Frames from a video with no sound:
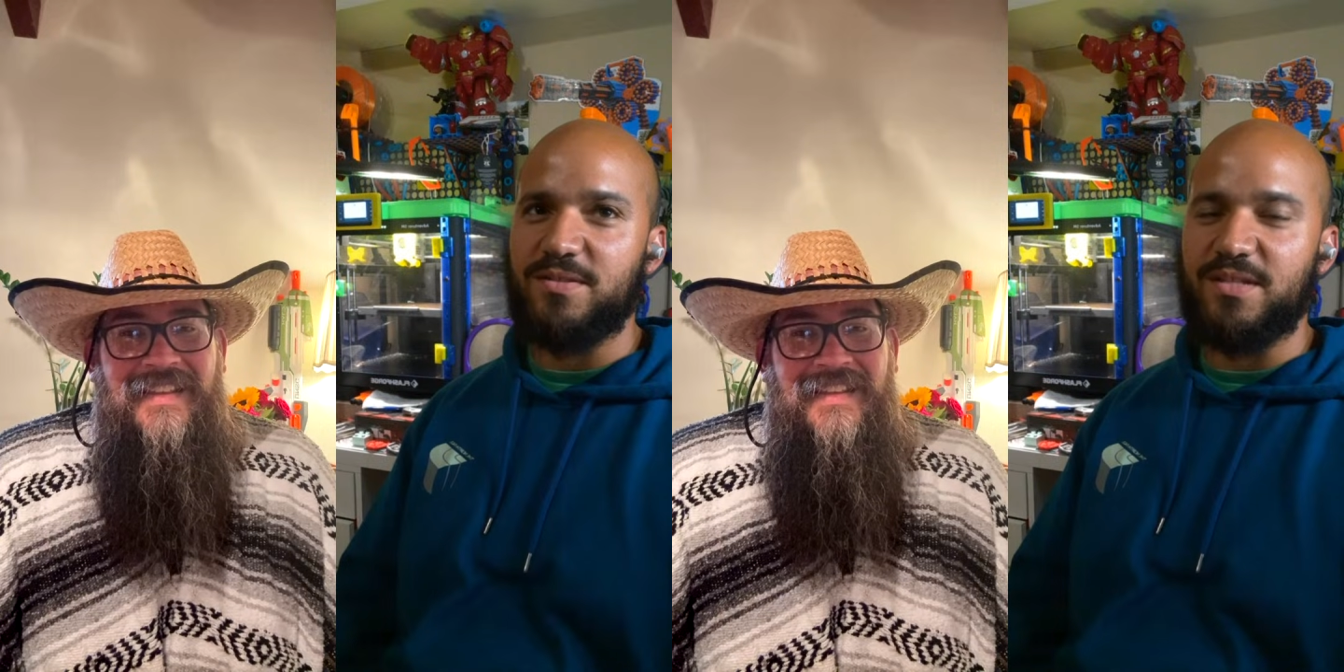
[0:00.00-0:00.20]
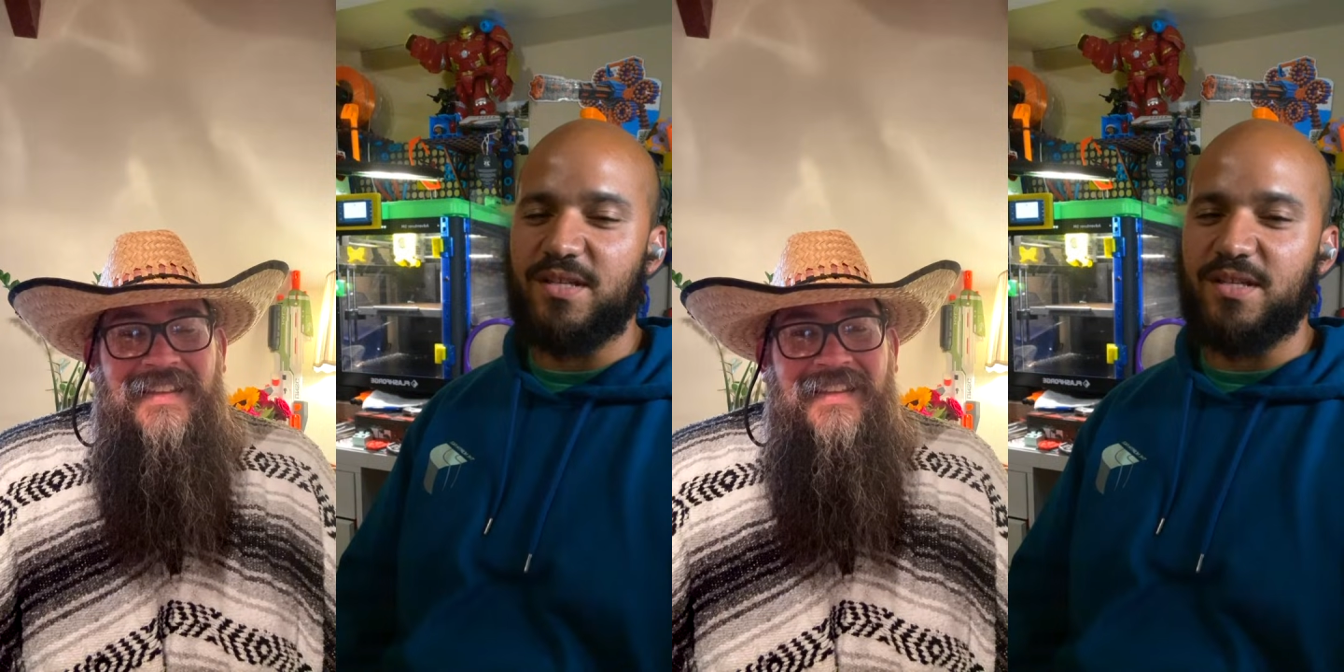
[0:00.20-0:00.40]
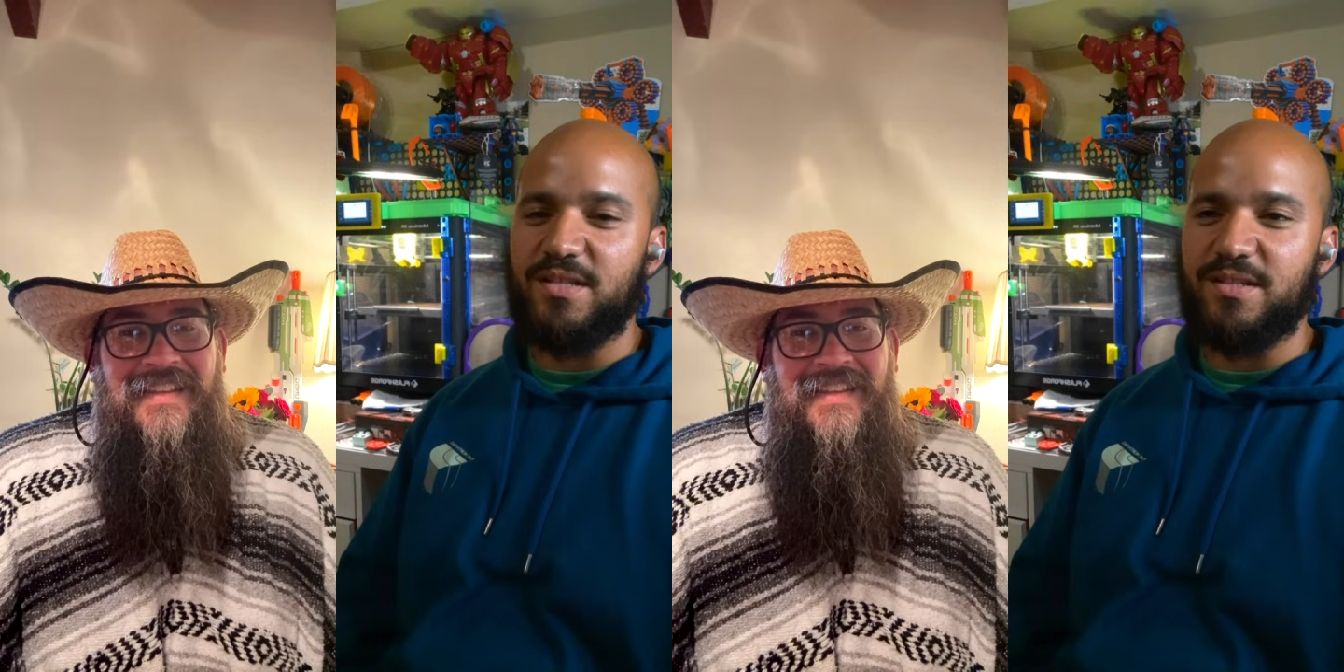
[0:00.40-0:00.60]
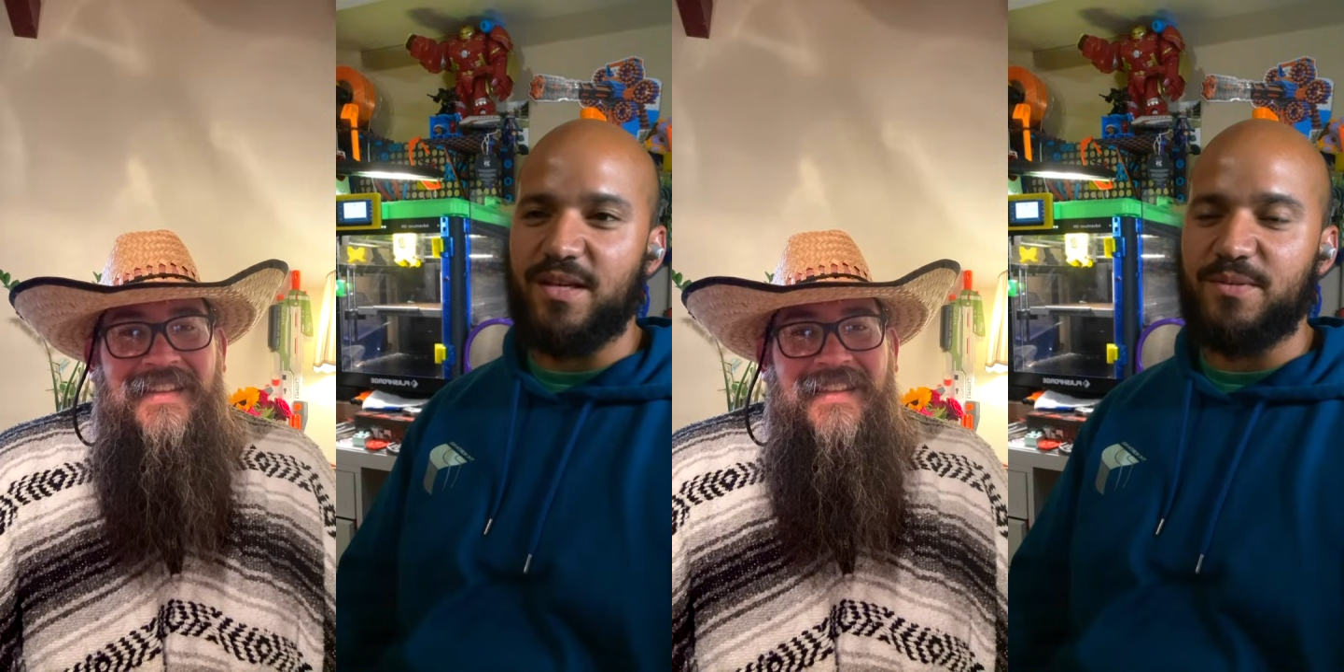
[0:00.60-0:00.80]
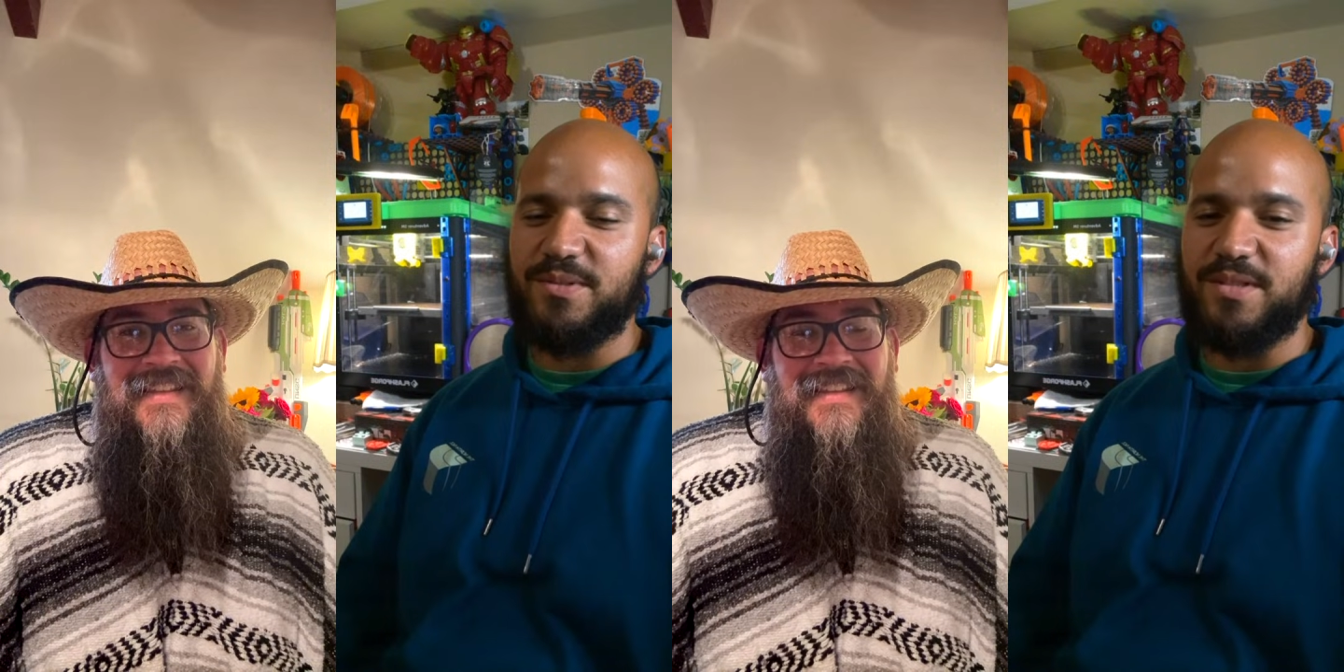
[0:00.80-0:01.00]
and then
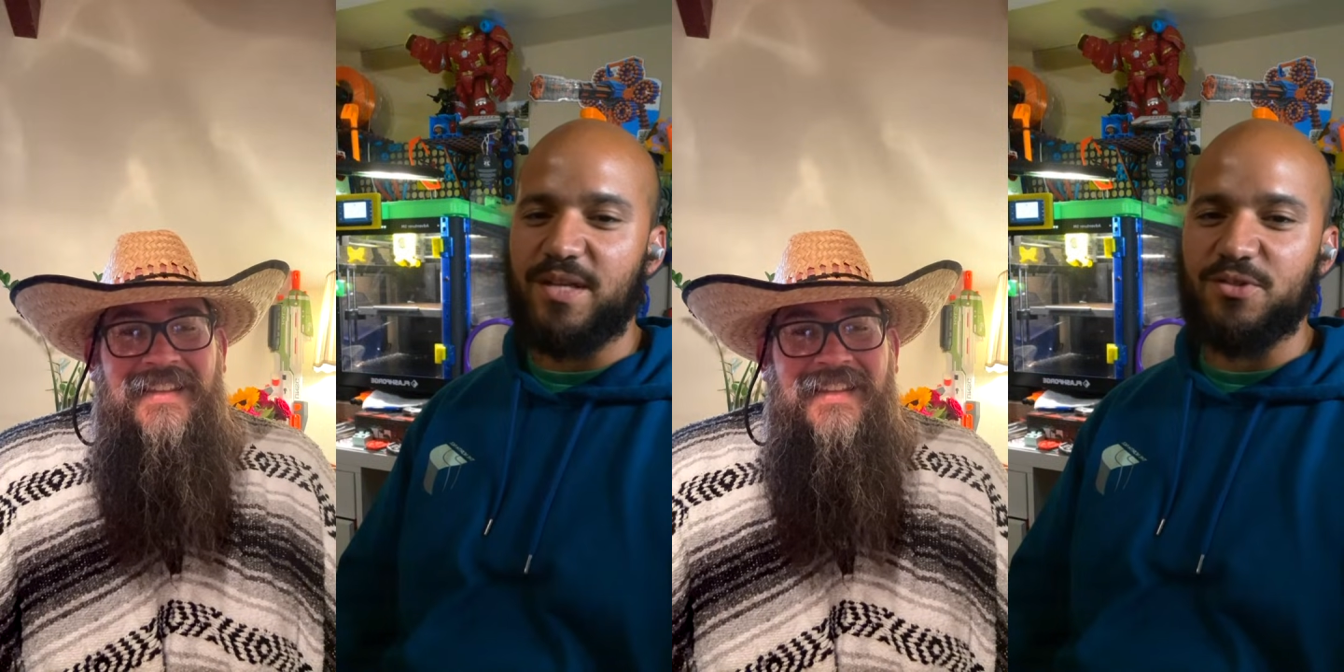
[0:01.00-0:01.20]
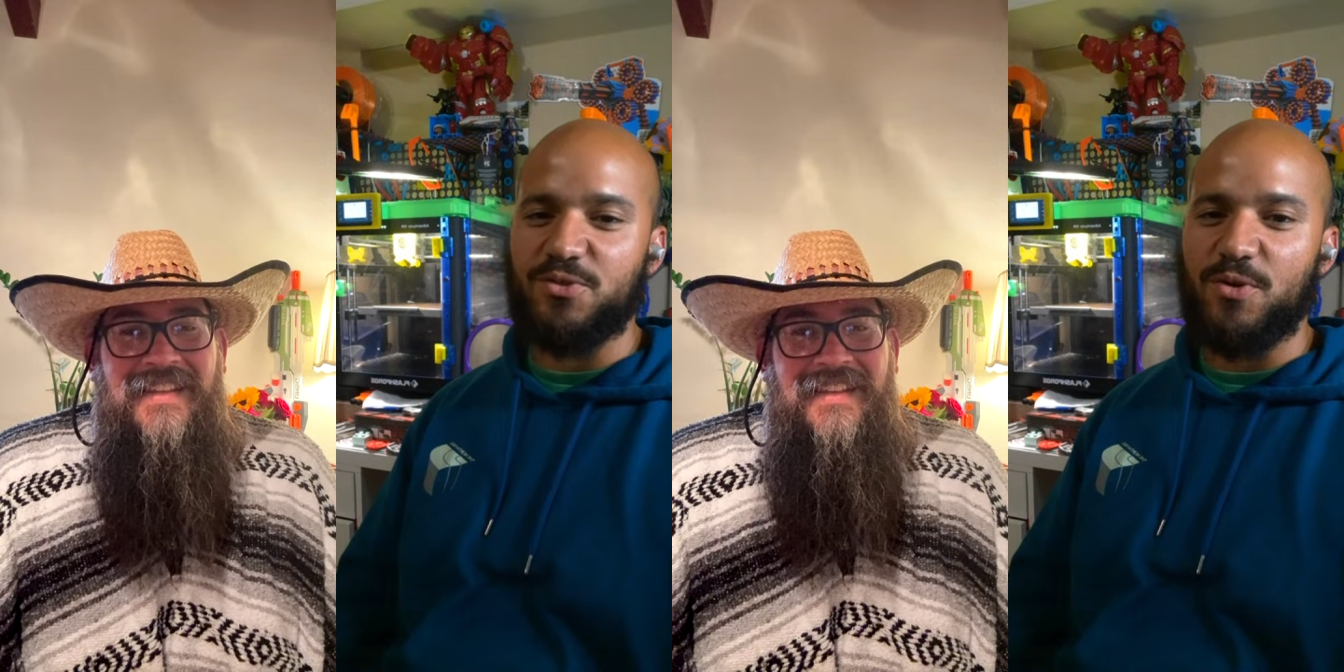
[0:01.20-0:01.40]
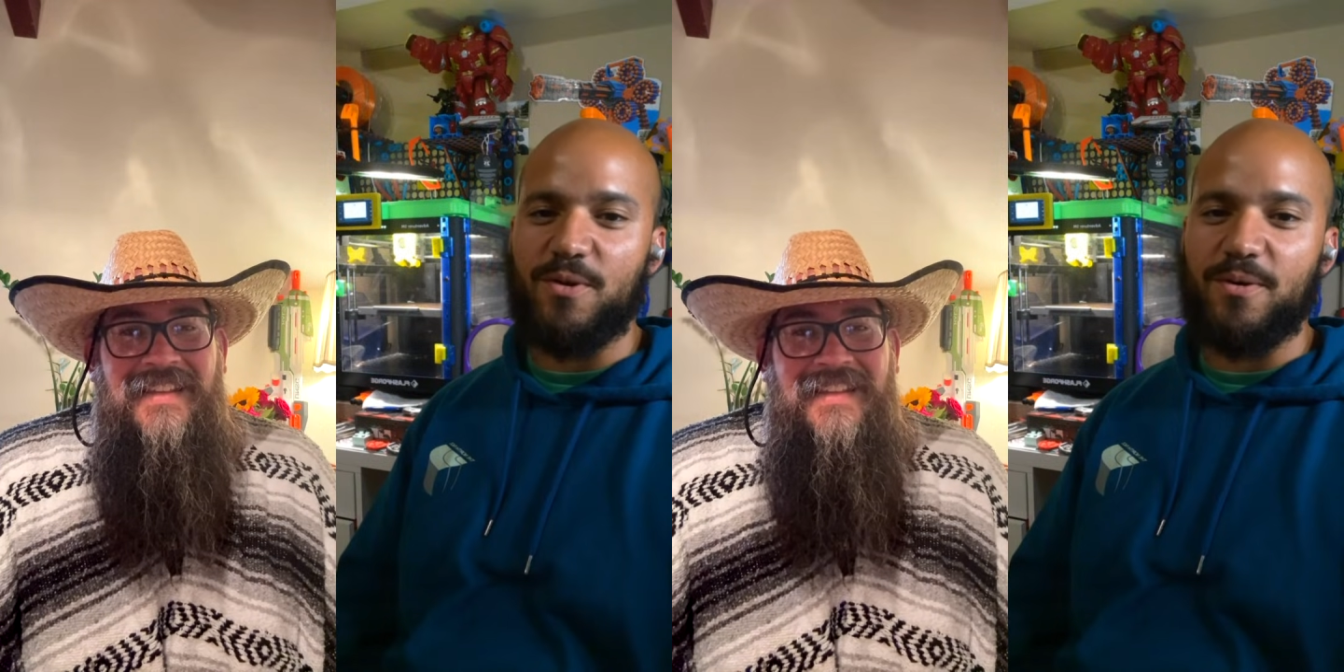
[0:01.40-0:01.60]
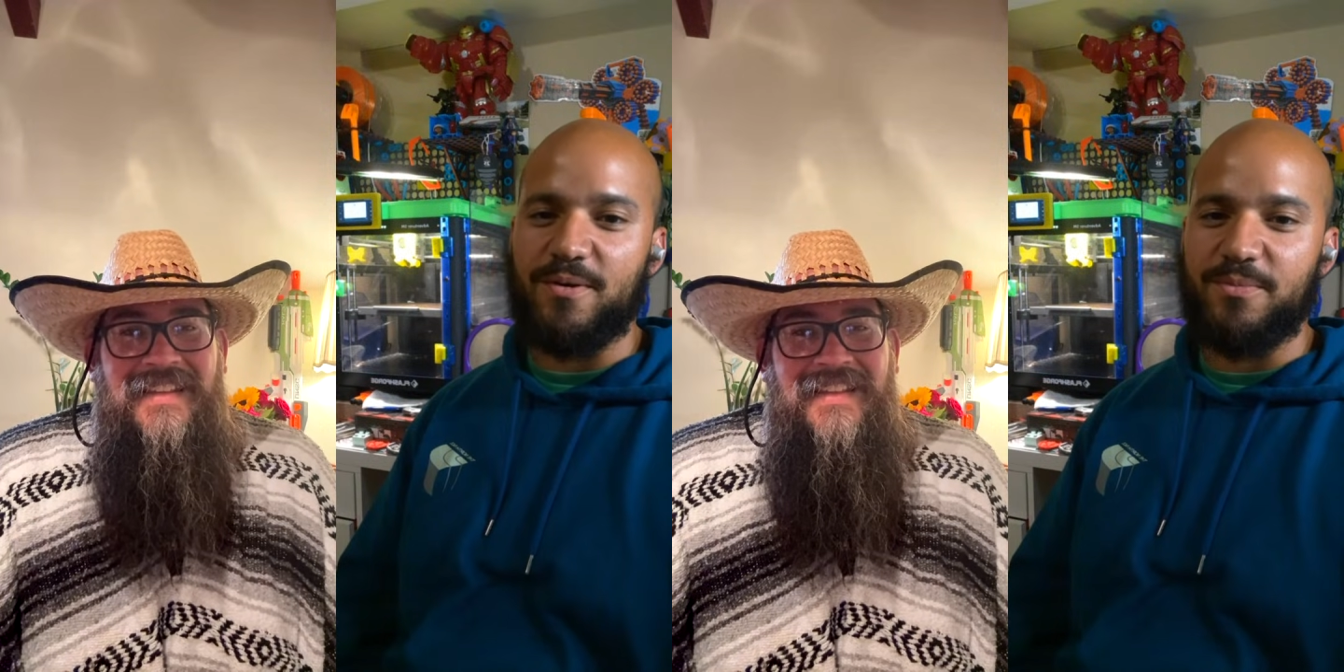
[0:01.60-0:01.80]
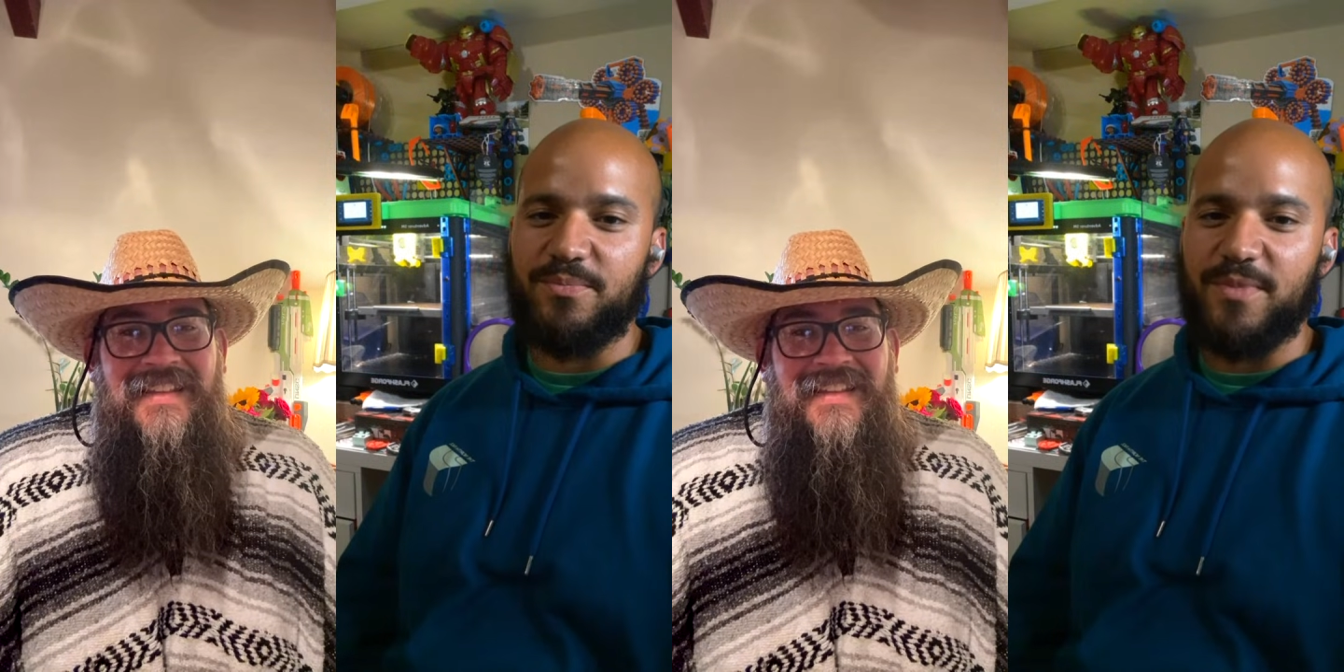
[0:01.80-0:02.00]
that was in a strong arm.